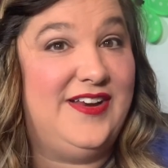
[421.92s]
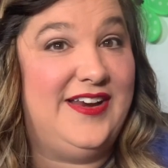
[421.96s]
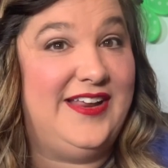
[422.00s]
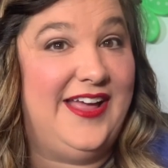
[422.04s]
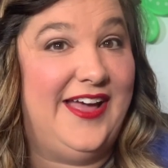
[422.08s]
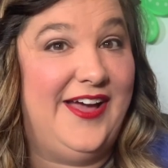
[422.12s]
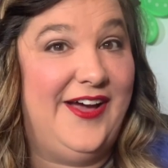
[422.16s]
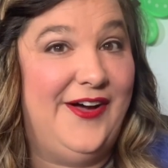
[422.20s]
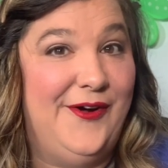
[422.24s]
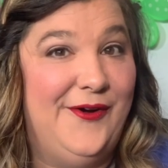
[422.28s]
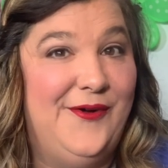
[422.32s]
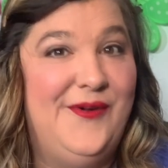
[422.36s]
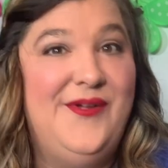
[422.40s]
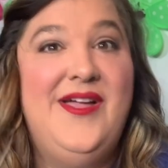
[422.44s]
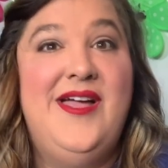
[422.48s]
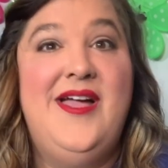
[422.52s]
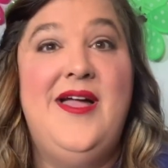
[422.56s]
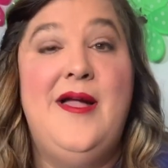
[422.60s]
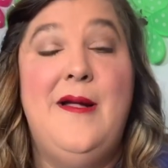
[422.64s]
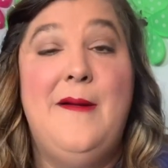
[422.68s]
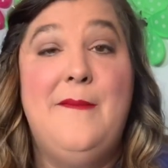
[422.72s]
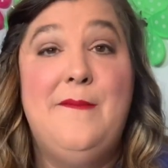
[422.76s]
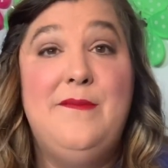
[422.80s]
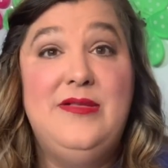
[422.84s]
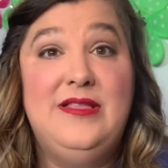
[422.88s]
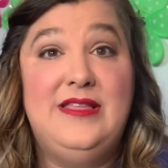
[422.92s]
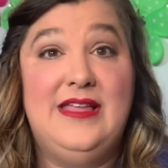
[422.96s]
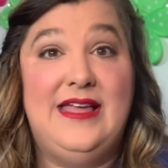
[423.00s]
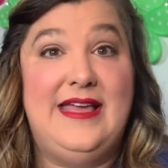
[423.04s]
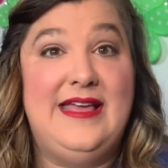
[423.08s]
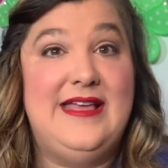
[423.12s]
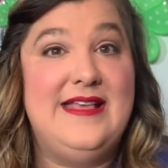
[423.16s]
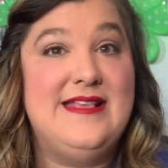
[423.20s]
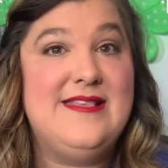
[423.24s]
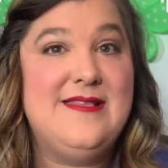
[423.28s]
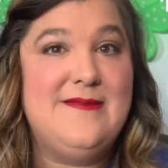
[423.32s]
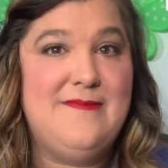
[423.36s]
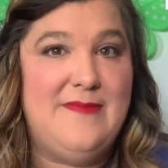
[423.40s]
video.
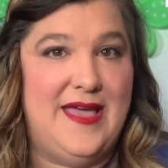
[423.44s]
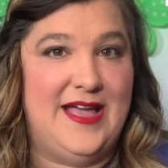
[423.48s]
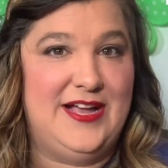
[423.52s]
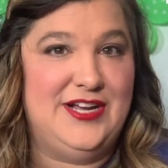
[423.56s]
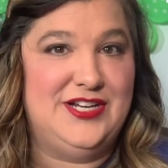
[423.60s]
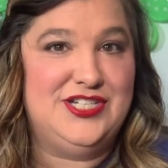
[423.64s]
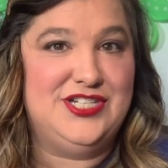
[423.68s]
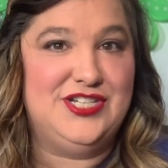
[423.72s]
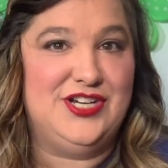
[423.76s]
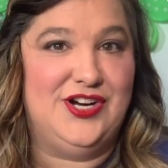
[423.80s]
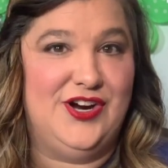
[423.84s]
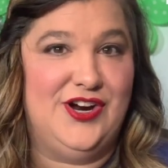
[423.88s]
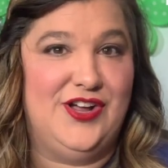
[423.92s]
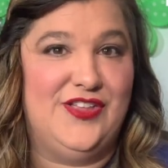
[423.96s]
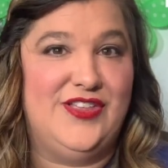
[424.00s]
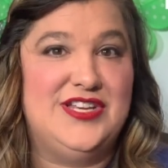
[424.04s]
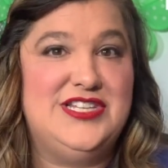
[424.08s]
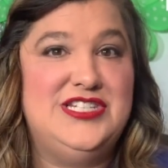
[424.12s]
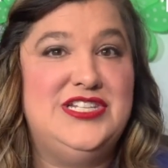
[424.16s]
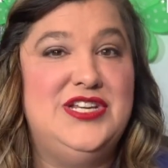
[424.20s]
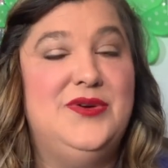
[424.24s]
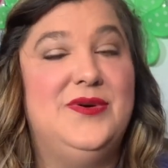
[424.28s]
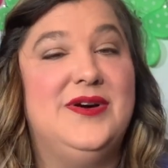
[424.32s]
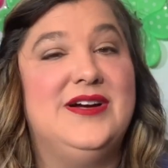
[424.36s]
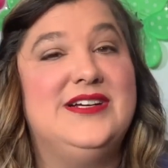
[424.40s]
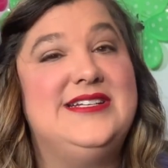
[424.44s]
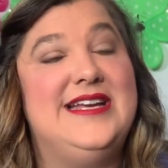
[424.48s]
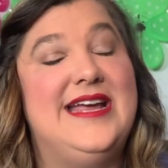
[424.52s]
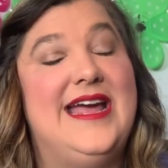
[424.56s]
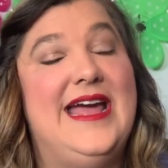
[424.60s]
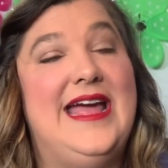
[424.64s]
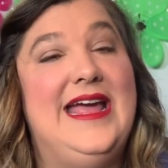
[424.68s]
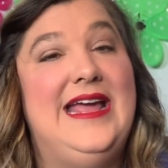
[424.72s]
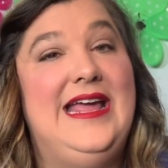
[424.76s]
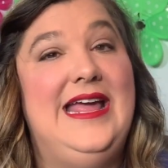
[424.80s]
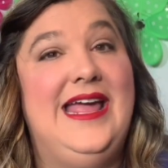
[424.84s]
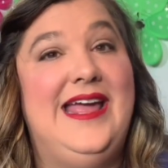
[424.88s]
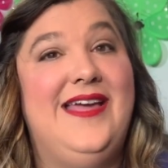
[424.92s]
Please make sure that you are
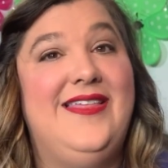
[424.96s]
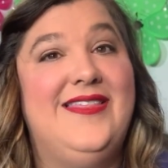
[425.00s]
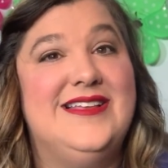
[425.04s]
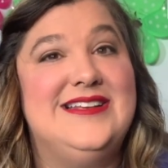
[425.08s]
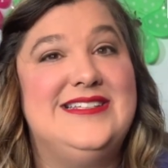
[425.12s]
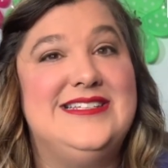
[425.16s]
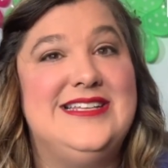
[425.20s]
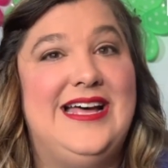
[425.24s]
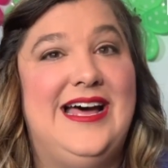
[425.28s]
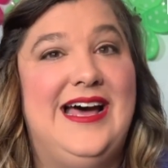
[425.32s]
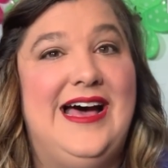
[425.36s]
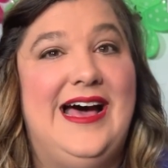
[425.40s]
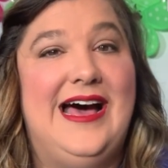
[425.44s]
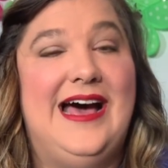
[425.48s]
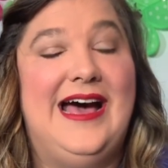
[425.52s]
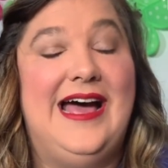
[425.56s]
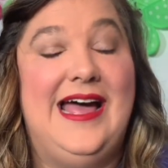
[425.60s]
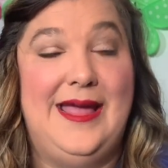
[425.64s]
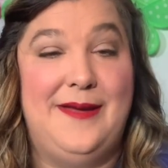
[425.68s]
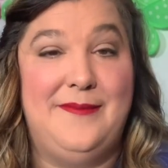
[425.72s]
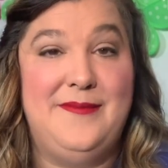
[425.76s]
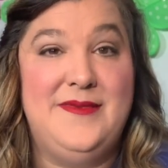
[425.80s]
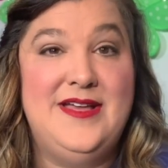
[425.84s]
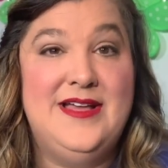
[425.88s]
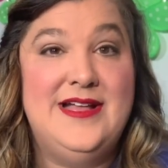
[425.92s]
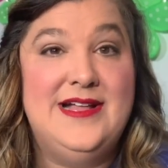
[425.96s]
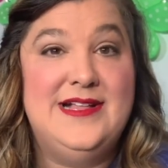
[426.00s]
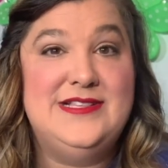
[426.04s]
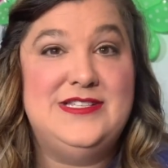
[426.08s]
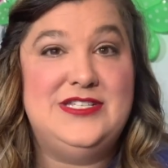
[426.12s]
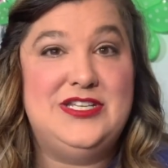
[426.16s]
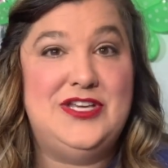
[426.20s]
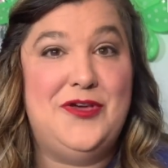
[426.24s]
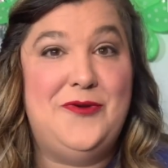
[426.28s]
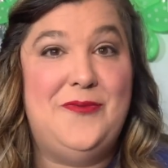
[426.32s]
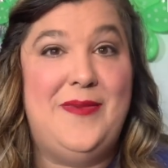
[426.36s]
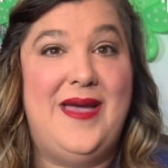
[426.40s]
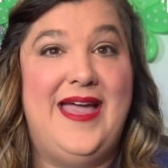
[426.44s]
taking the time
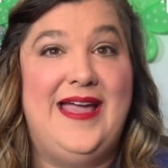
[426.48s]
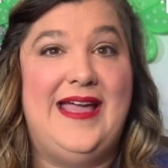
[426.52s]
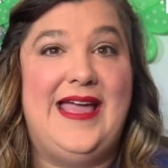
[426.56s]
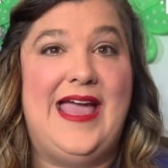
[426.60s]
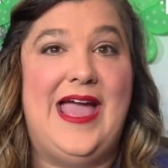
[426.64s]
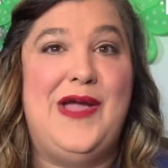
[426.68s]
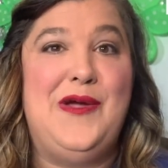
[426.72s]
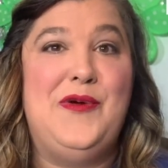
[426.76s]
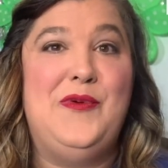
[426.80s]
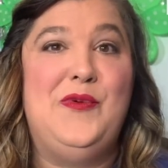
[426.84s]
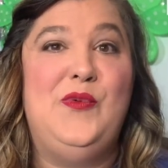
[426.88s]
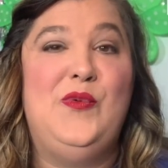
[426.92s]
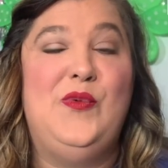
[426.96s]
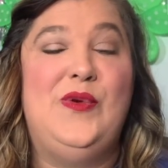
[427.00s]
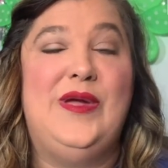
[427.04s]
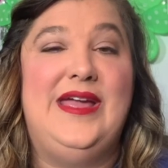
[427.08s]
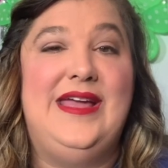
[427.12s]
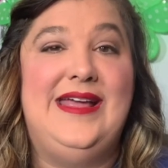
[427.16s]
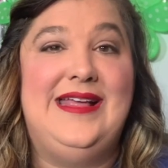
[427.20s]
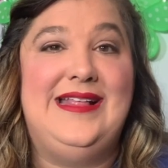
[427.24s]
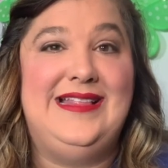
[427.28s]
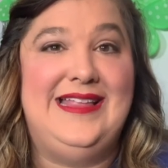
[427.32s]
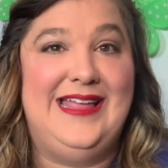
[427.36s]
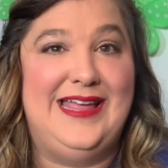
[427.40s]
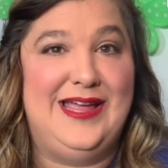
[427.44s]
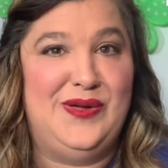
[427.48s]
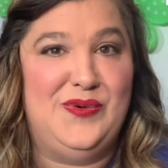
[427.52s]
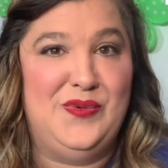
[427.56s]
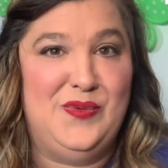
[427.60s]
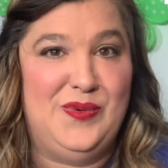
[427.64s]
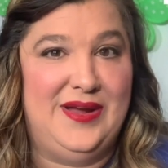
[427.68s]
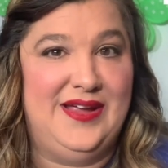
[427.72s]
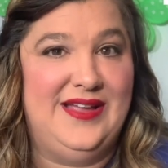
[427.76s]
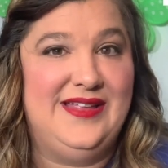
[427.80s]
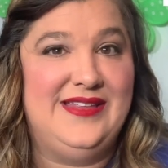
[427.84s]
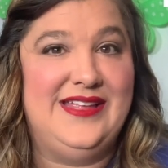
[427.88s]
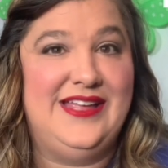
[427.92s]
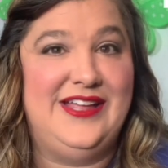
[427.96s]
to make a really,
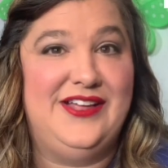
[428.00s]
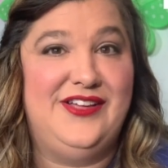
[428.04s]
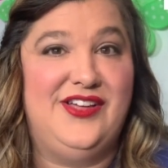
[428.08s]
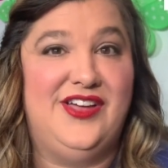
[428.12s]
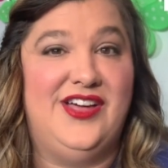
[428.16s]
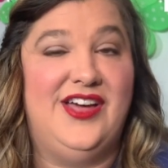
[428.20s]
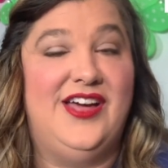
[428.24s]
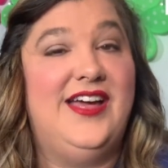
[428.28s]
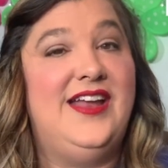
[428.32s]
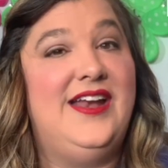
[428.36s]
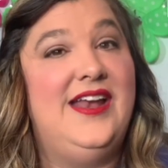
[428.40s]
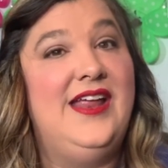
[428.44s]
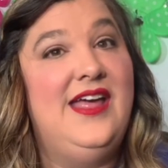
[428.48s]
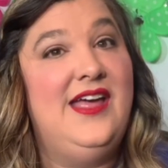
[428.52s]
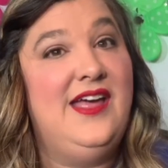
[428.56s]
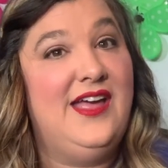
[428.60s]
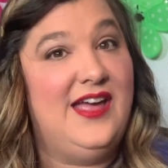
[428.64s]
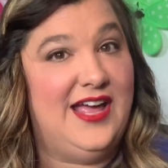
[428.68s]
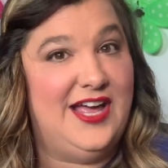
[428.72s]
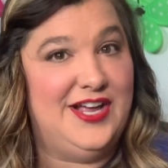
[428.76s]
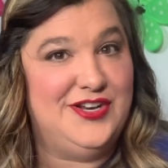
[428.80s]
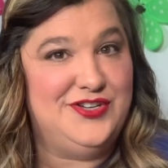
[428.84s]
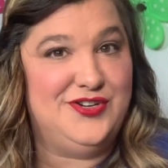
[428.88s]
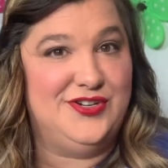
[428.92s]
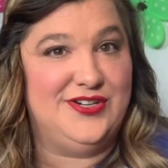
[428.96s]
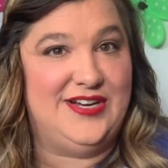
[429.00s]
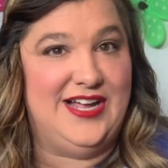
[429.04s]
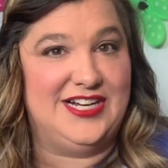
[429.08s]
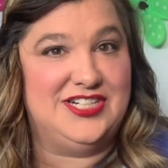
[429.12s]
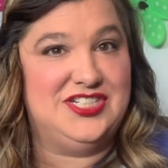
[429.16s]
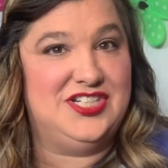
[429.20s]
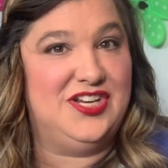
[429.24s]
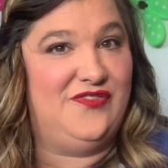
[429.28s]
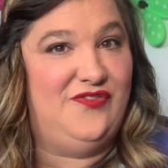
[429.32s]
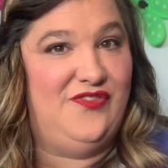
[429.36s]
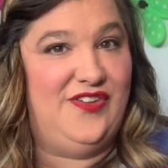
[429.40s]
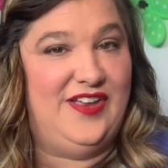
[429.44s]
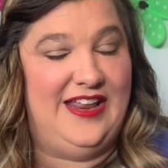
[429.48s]
really good
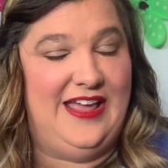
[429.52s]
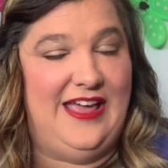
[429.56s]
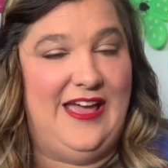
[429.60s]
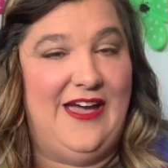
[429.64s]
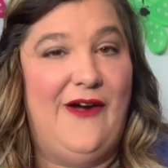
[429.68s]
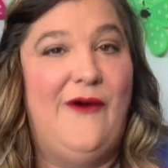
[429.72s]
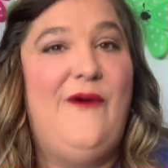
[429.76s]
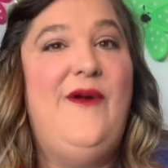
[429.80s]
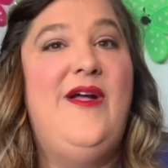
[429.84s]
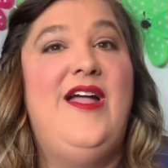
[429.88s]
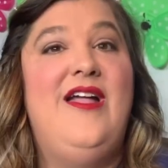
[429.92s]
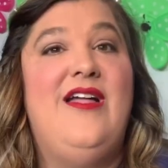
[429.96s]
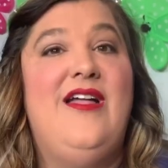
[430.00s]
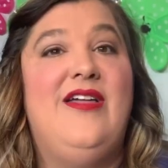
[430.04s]
introduction video.